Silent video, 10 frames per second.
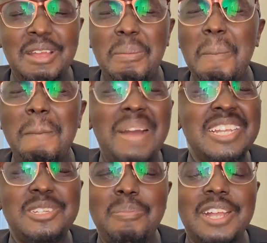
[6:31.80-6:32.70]

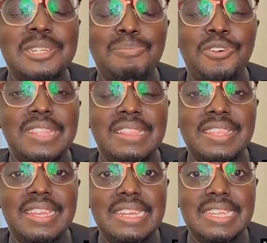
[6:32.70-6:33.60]
Much, much more than
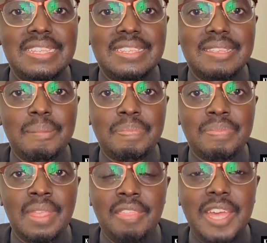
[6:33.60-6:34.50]
their needs.
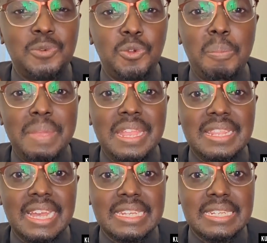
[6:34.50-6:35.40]
That will mean
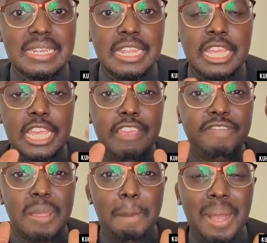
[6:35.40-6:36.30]
that if
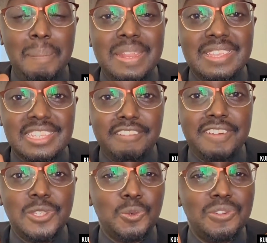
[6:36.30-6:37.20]
the public
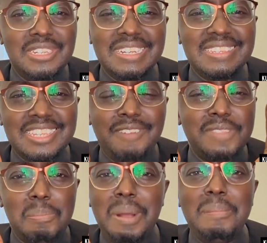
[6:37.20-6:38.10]
servants will just serve
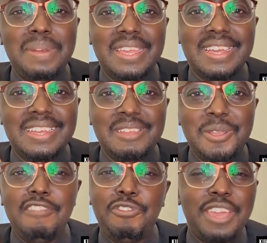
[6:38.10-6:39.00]
the public
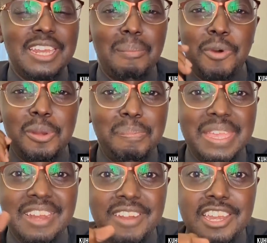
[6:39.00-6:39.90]
and forget about
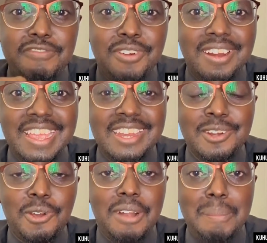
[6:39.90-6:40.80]
being greedy for gain
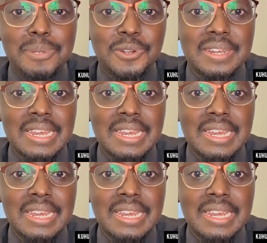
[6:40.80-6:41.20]
and corruption,